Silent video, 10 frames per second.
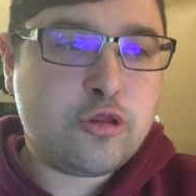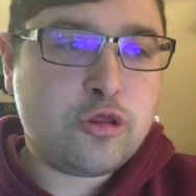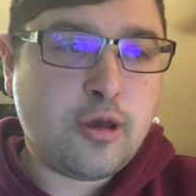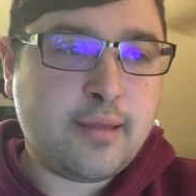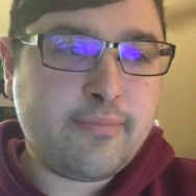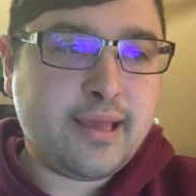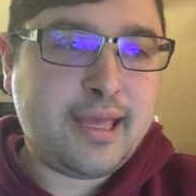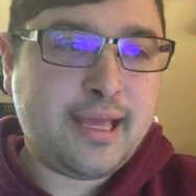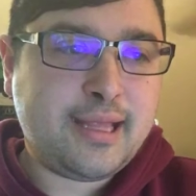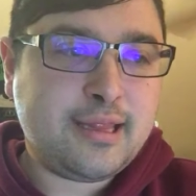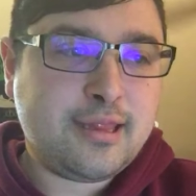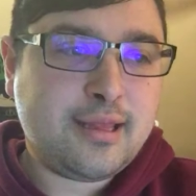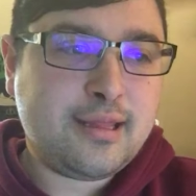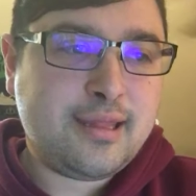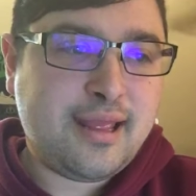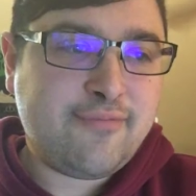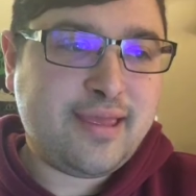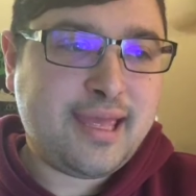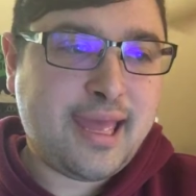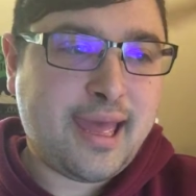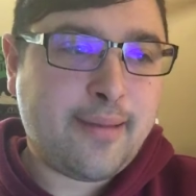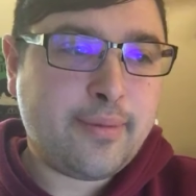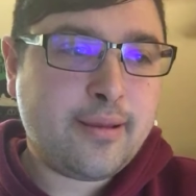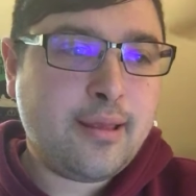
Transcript: John McCain's navy cap.